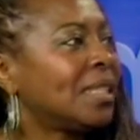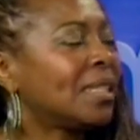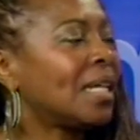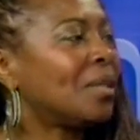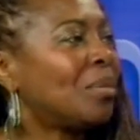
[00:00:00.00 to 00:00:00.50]

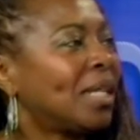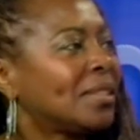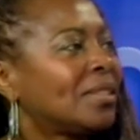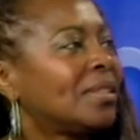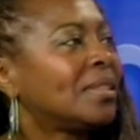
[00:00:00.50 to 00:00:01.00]
and got a
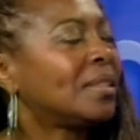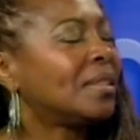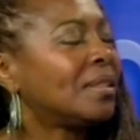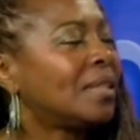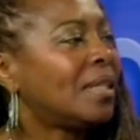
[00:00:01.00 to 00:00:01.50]
master's in
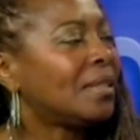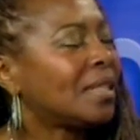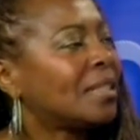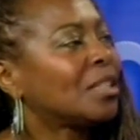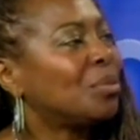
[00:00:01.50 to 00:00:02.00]

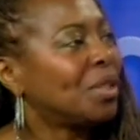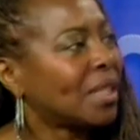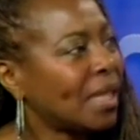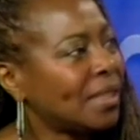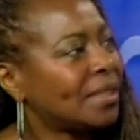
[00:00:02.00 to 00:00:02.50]

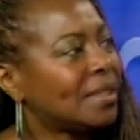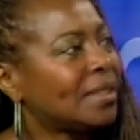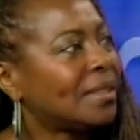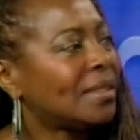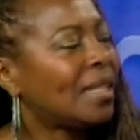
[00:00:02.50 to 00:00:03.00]

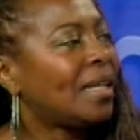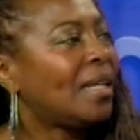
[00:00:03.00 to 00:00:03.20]
telecommunications